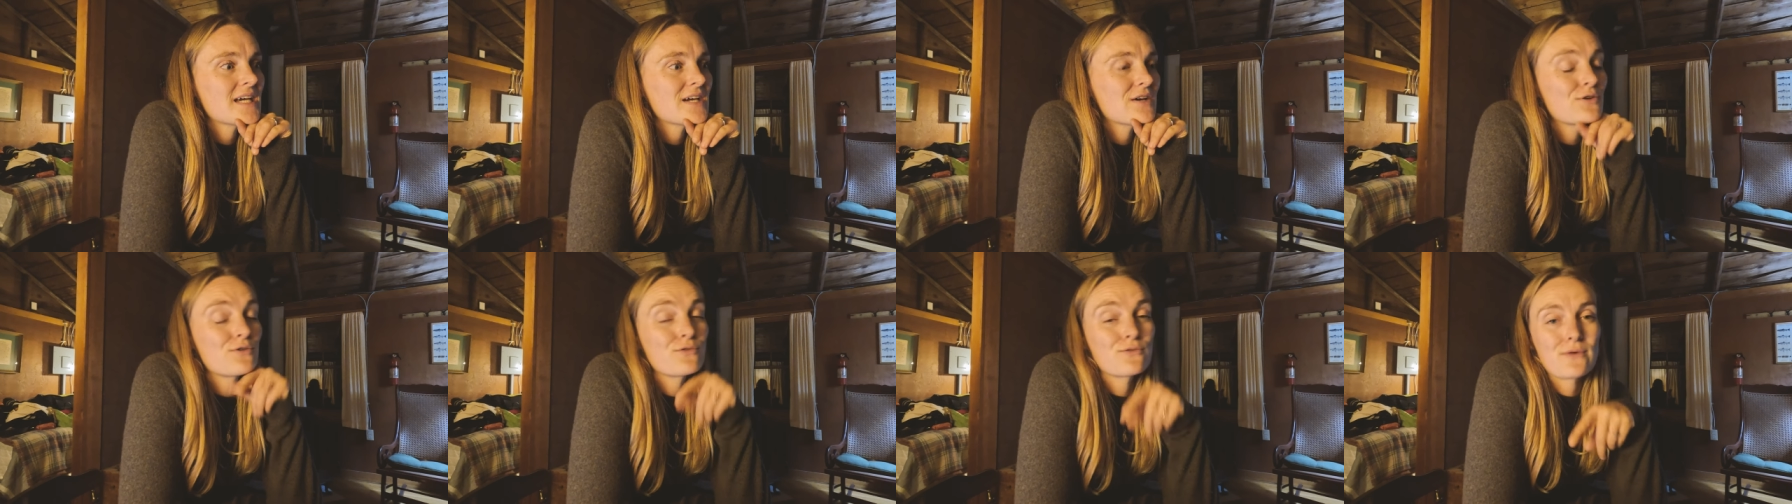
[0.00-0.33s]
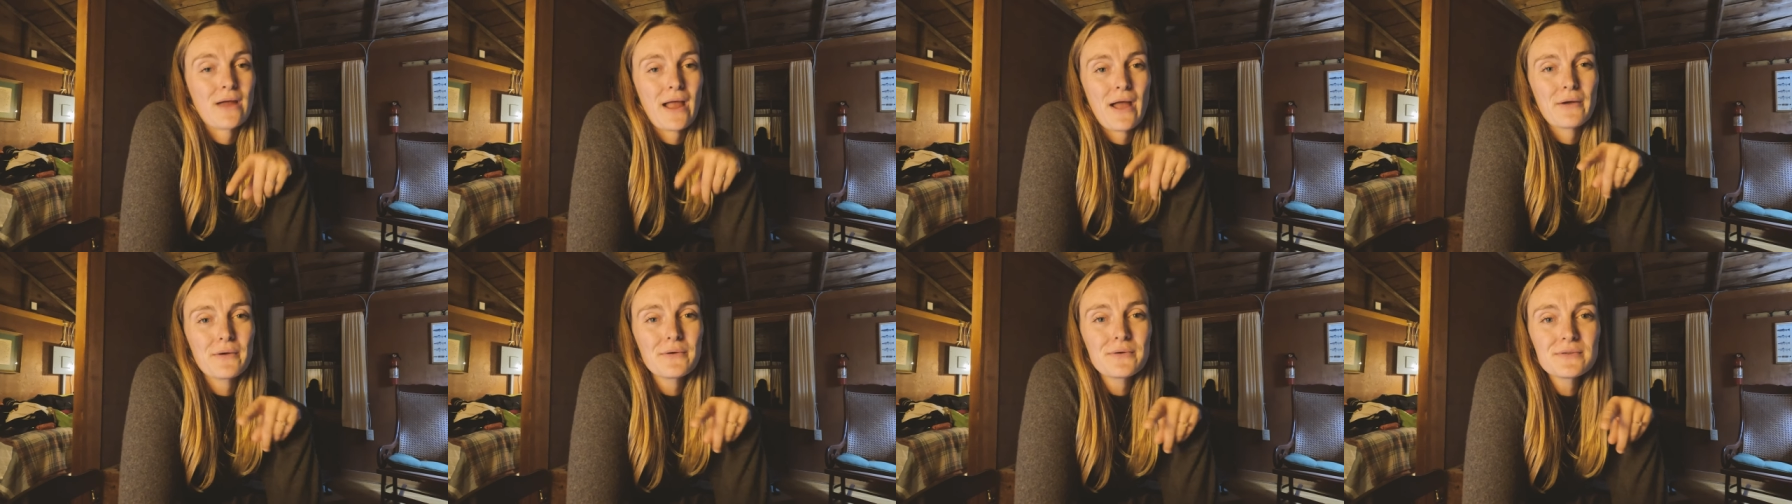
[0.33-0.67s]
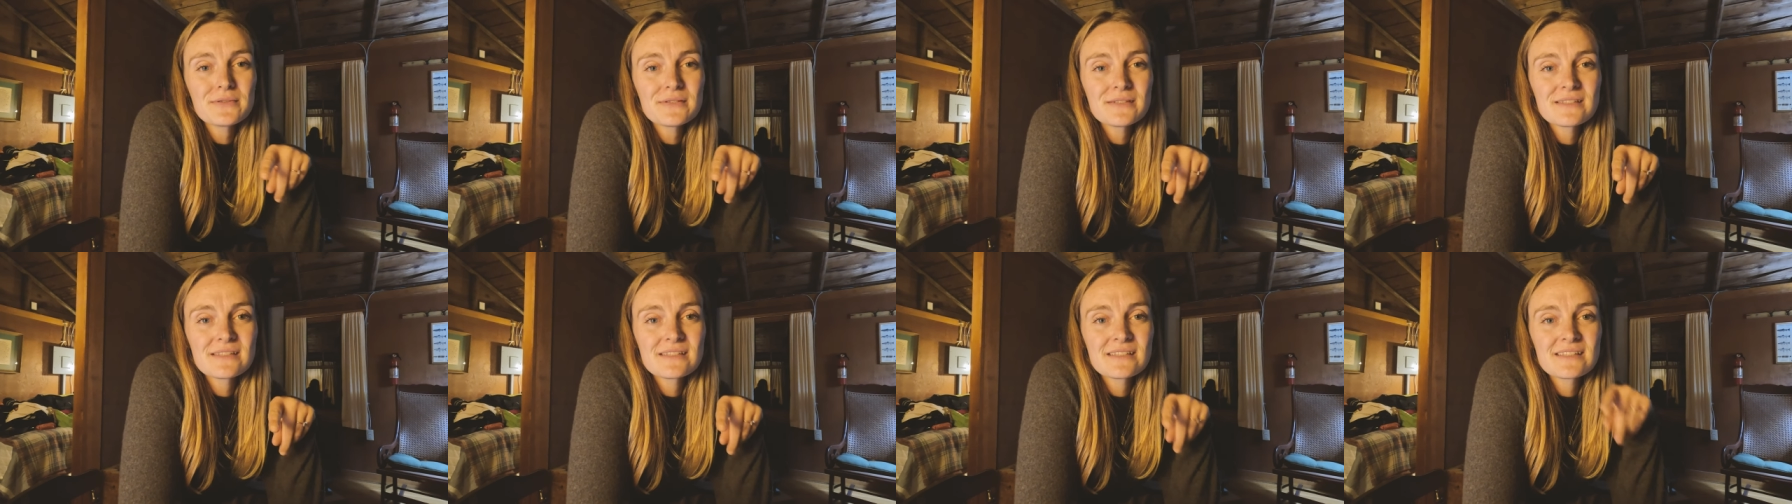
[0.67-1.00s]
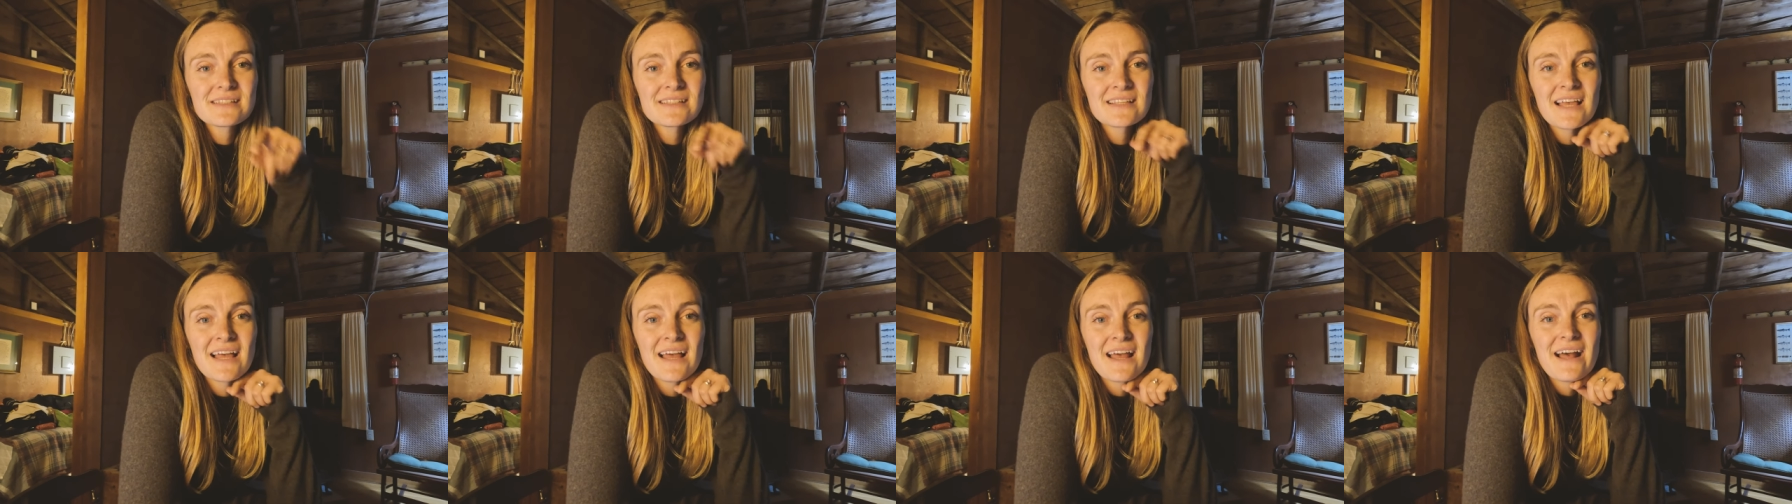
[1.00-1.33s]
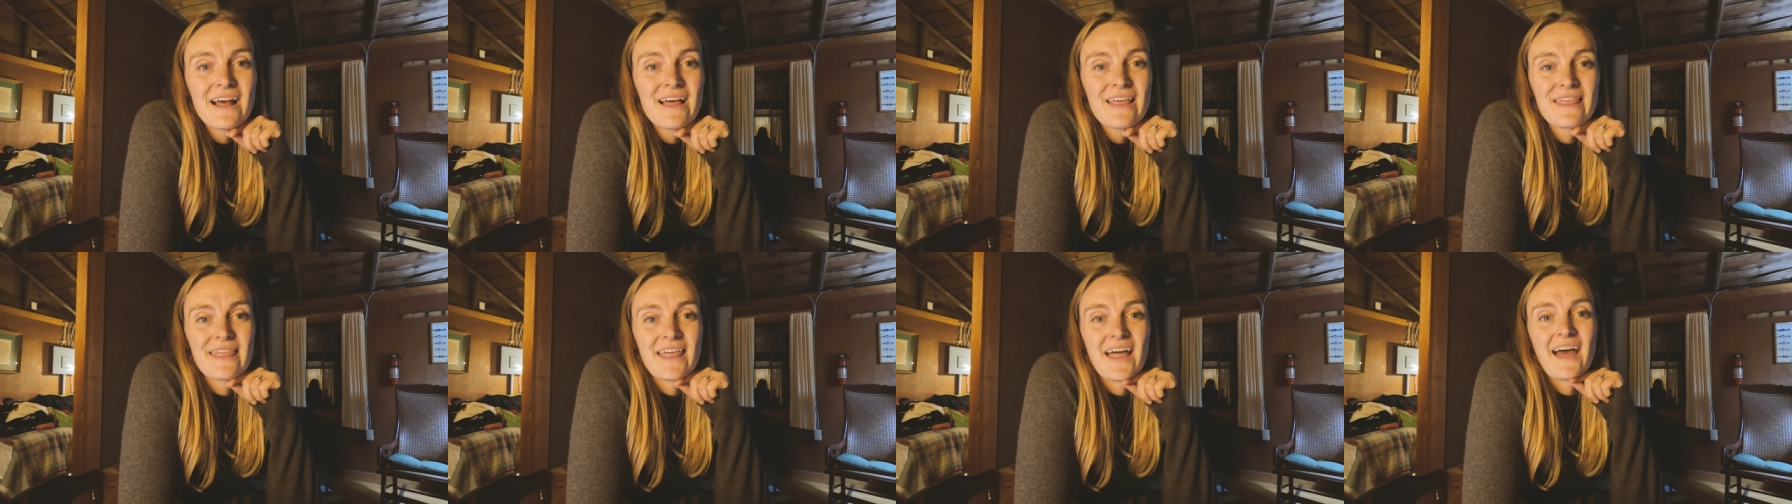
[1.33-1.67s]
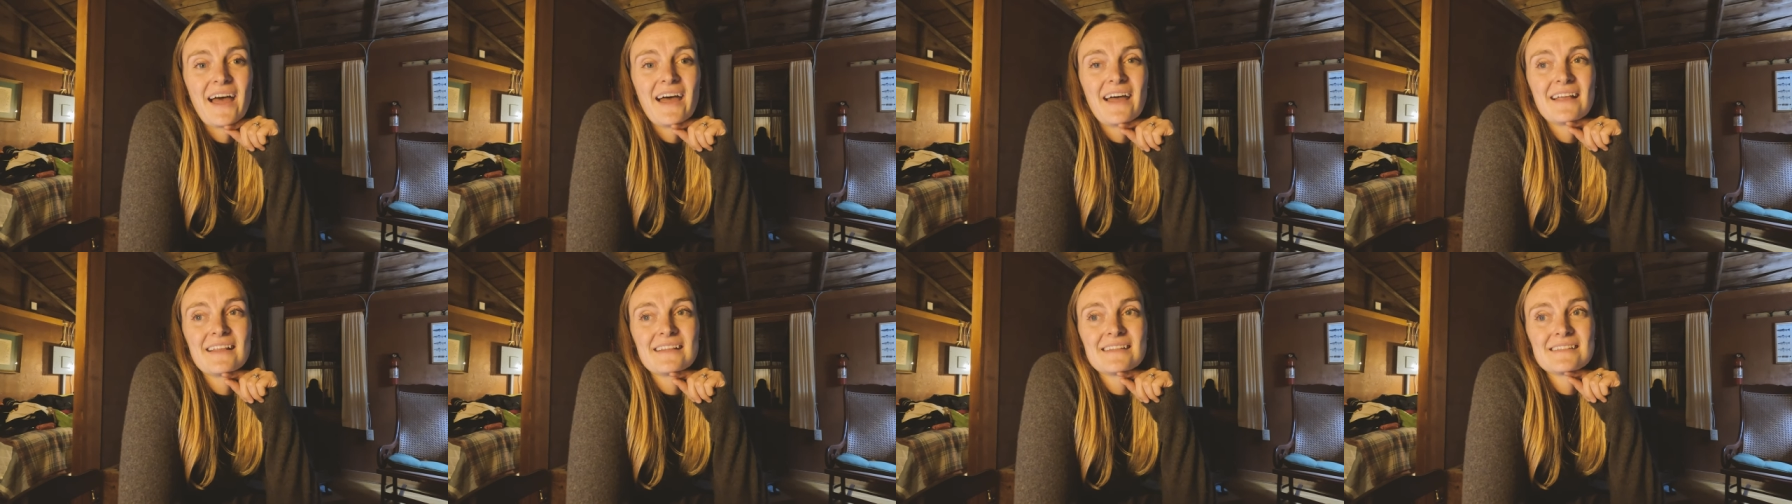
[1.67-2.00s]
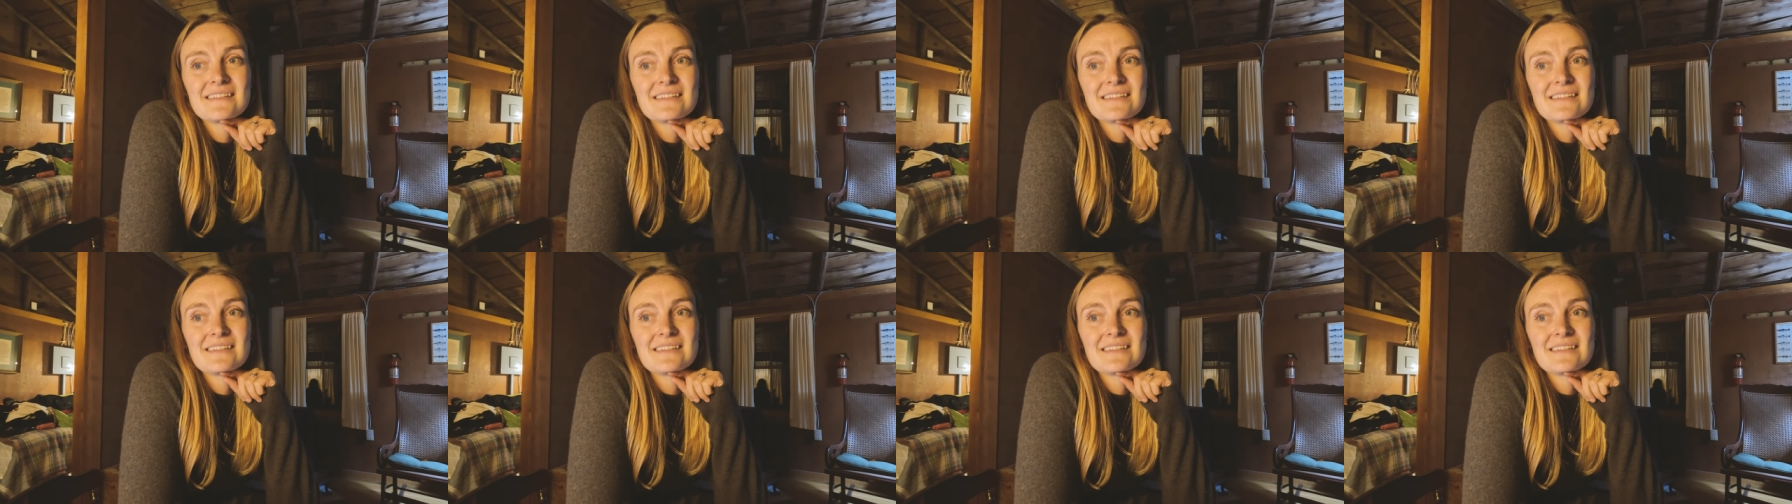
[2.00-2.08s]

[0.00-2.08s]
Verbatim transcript: grouse that